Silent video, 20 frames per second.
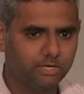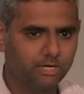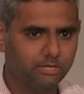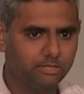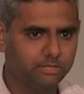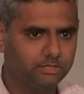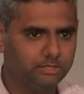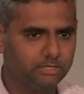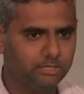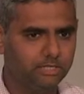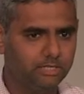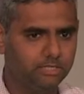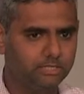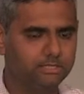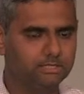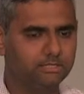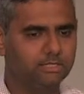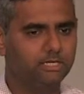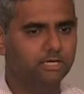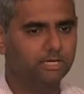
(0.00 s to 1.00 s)
accuracy
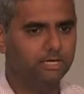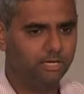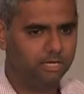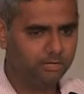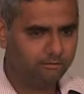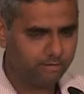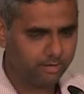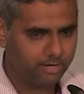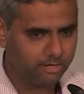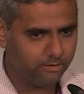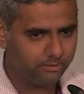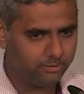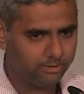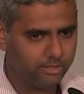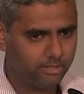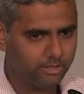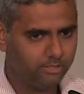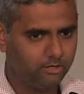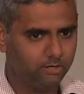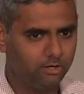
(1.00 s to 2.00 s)
is
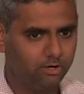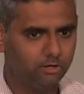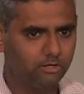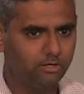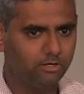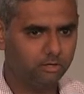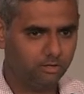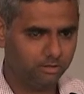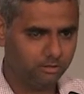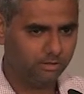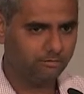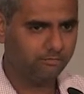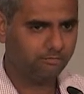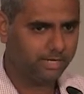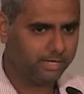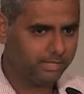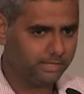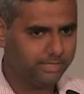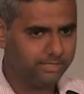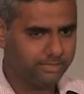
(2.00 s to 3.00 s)
evaluated on a
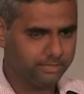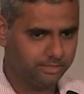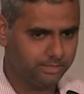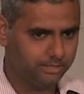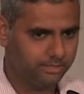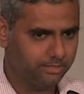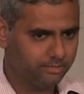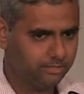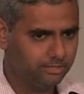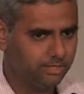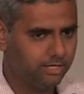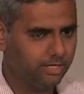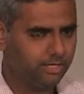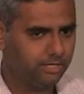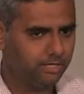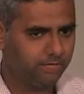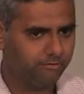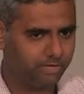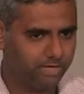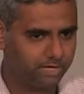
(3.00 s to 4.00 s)
validation data,
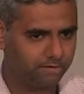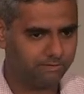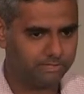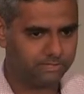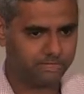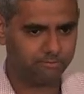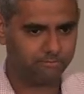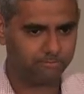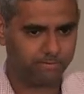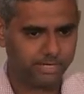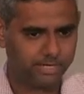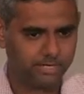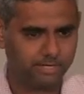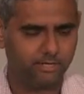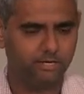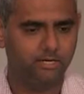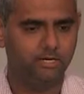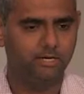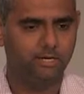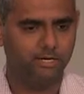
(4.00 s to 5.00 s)
and then we have a
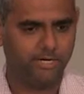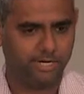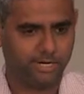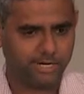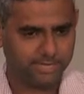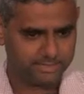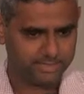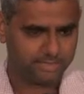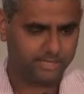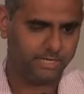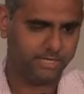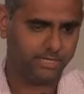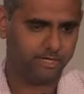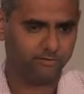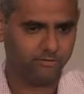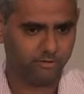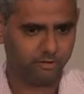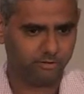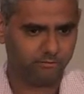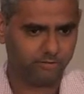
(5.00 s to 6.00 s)
separate test
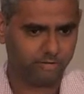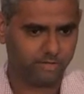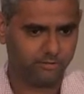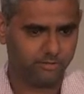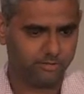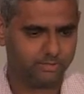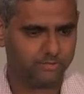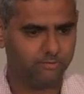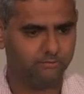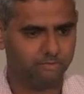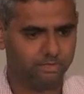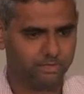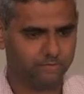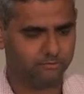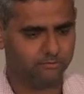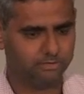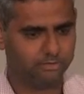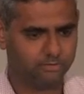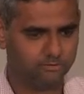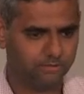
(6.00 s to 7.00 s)
data for evaluation
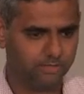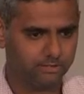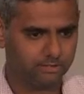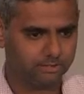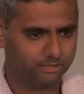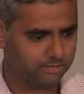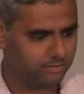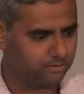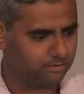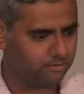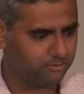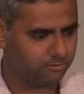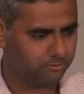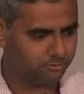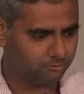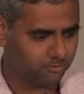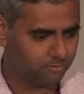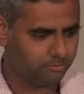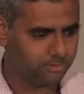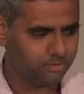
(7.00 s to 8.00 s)
which evaluates the
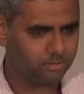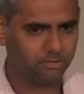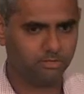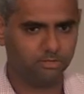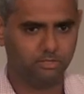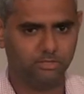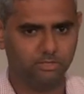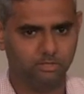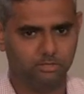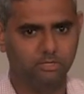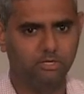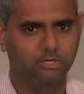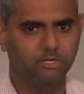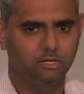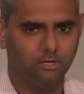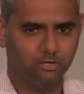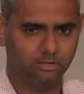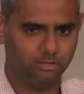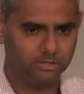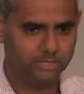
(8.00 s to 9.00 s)
performance on the
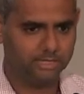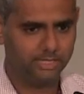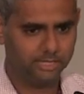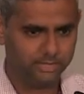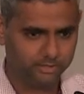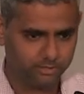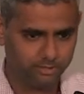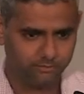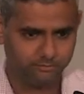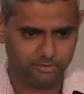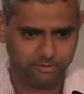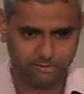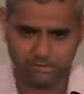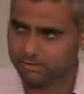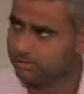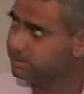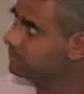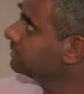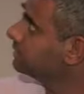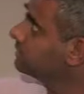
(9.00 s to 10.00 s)
selected
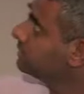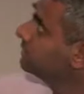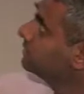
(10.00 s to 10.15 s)
features. Right.